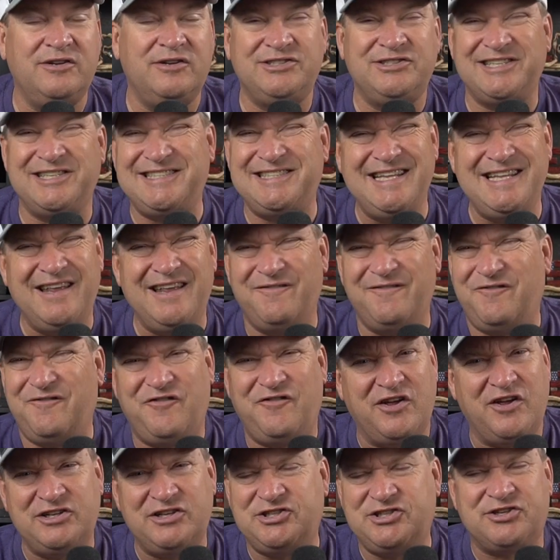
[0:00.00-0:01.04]
and just the
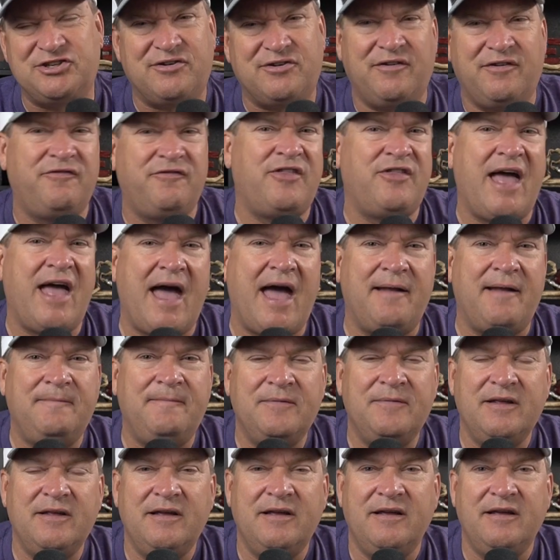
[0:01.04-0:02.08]
adventure of that
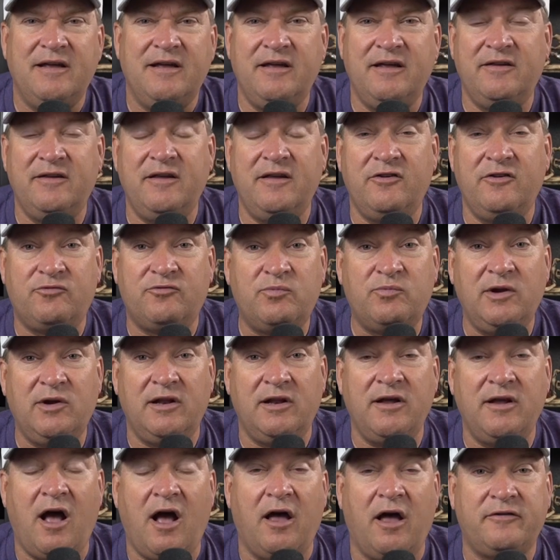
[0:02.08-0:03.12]
is
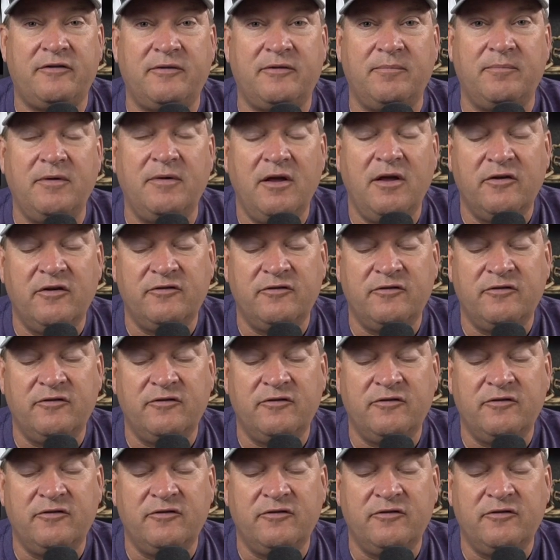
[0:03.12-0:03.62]
really awesome.